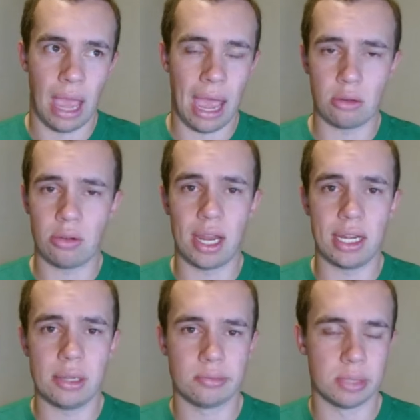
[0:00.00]
How
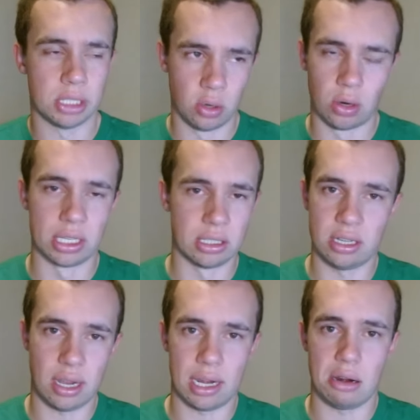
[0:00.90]
ready is Oregon
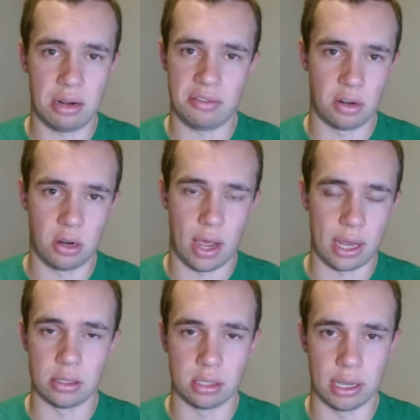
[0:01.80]
secondary for
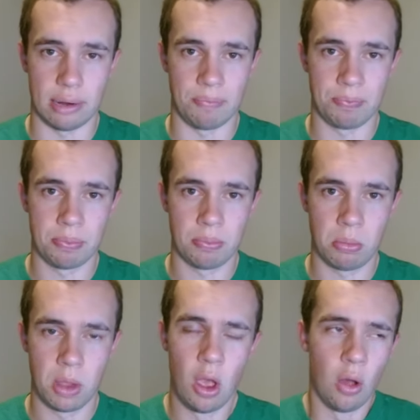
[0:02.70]
Ohio State?
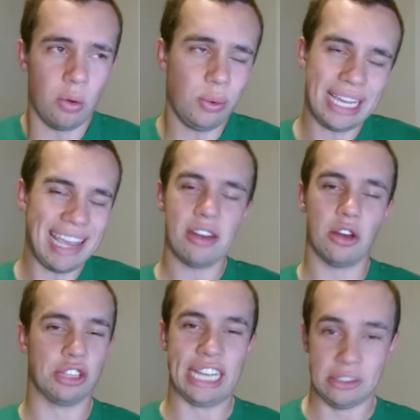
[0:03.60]
Well, we can't
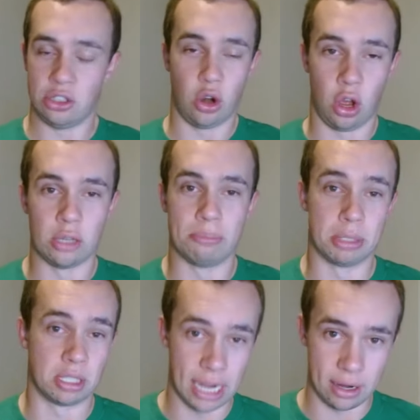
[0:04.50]
know the answer
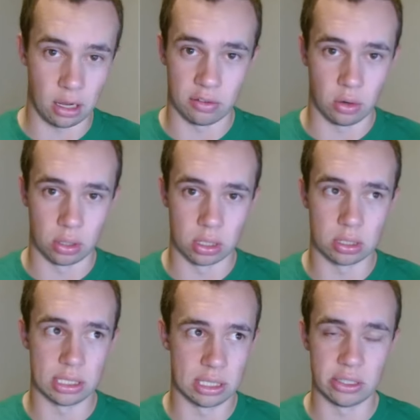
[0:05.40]
100%, of
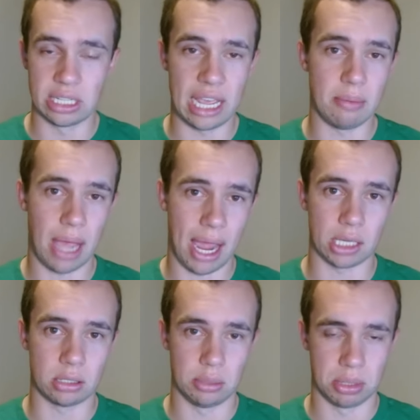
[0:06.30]
course, until the game
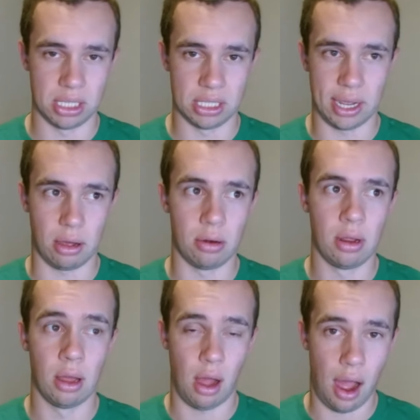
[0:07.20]
actually plays out.
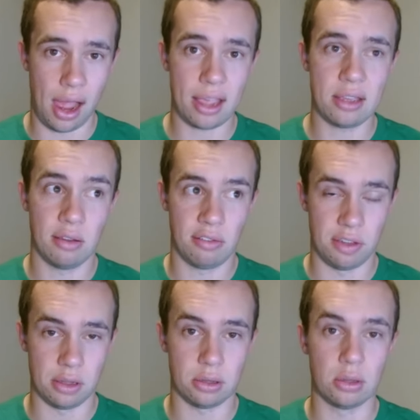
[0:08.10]
I
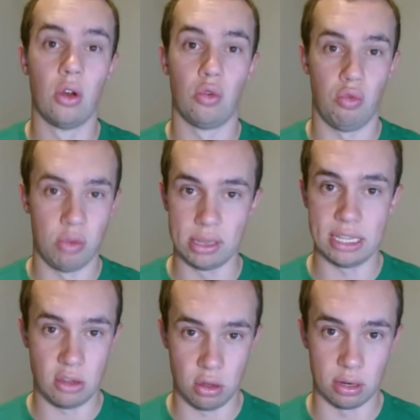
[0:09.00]
feel
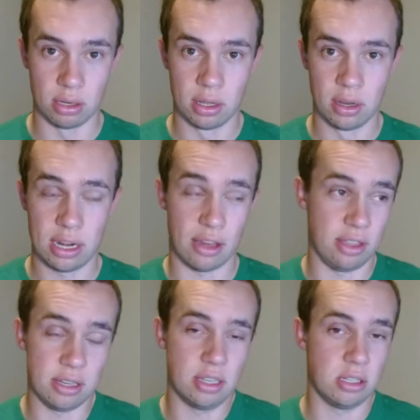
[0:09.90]
really good. Now,
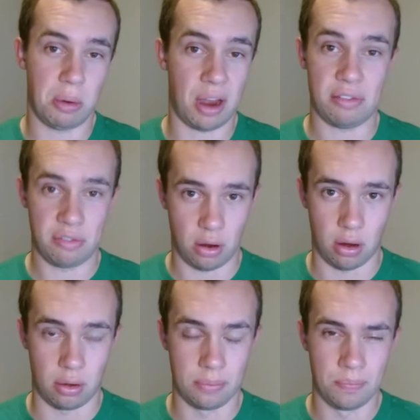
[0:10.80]
this is by
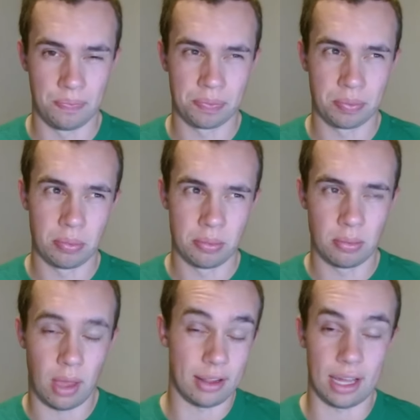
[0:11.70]
far,
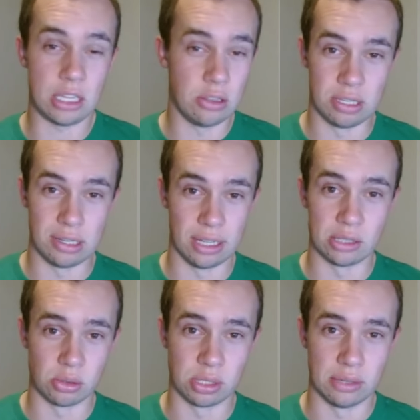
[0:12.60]
I like
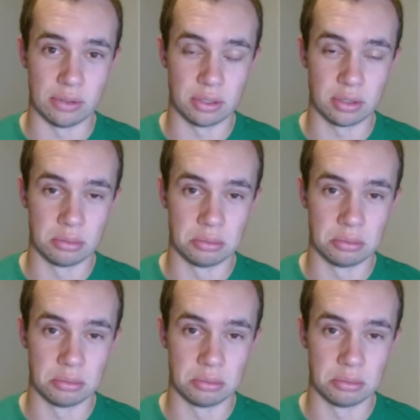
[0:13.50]
UCLA's receivers,